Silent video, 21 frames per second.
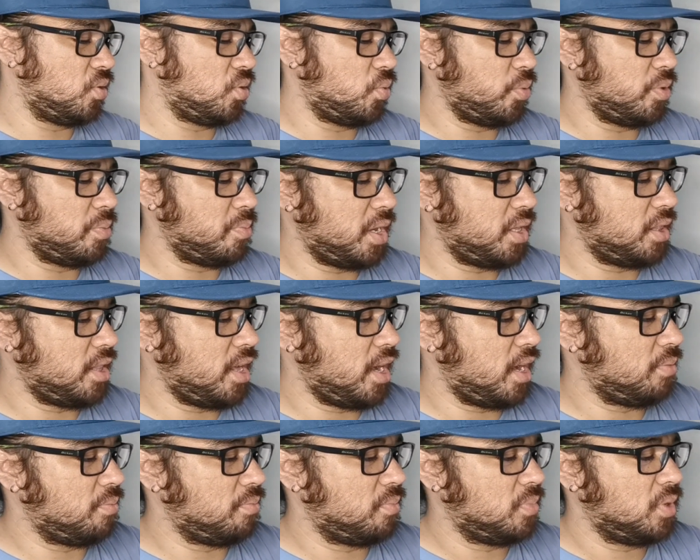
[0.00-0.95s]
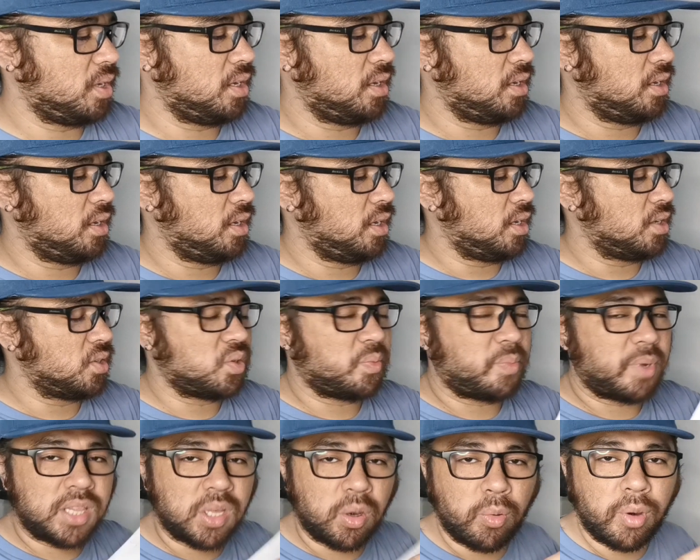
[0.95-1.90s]
all with my name.
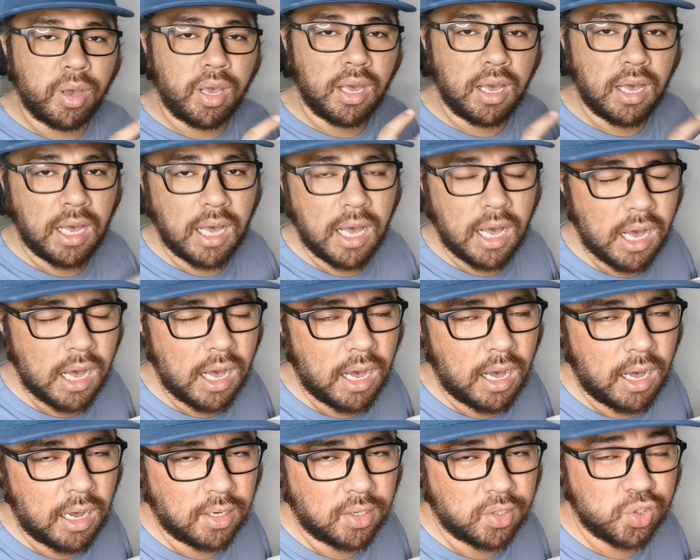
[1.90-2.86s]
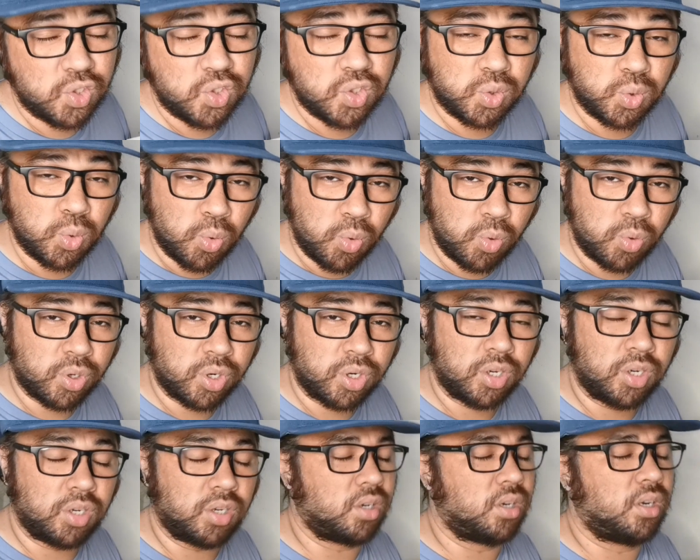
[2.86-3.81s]
So, by the way, ang
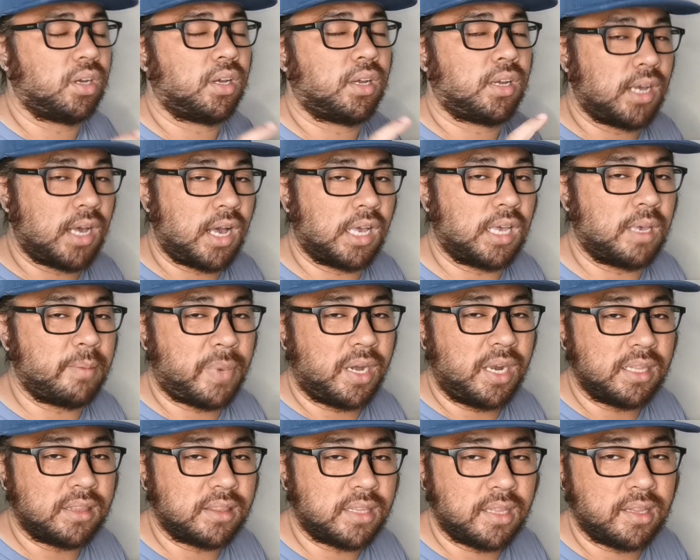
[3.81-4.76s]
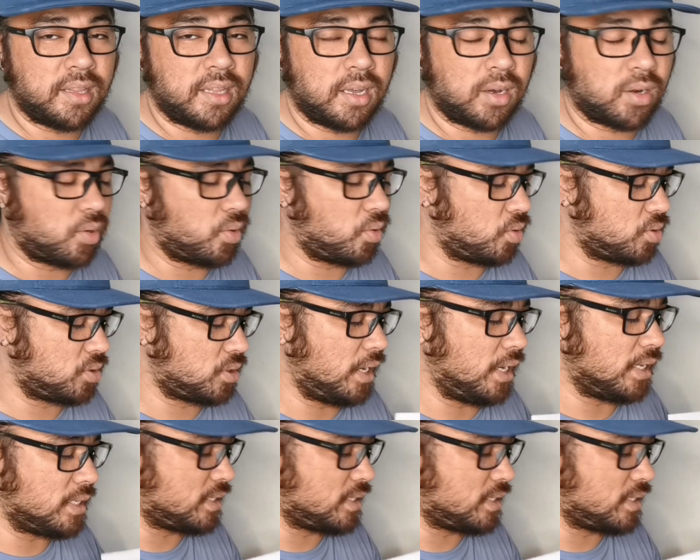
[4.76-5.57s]
store nga gipalitan nga ko sa